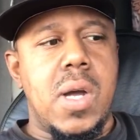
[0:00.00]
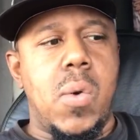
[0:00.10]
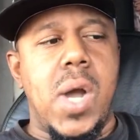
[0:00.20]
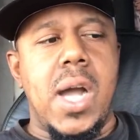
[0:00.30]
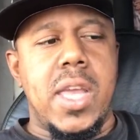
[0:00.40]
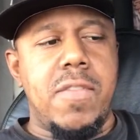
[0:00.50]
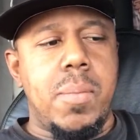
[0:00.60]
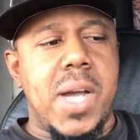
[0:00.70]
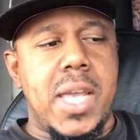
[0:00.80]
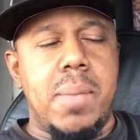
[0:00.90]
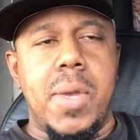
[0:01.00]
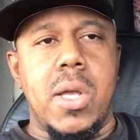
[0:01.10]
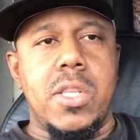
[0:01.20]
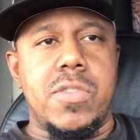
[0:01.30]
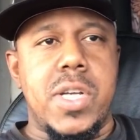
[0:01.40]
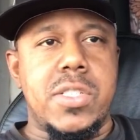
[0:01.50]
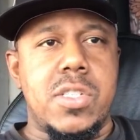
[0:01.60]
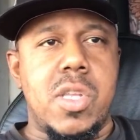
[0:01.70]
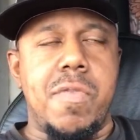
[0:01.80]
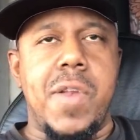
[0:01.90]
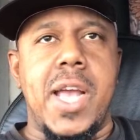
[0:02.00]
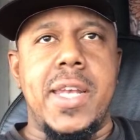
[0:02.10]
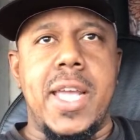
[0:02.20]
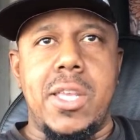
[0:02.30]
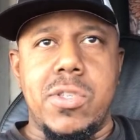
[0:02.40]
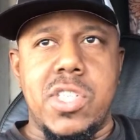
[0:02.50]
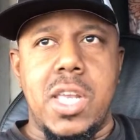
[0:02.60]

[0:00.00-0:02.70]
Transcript: I'll give you my email address and stuff like that.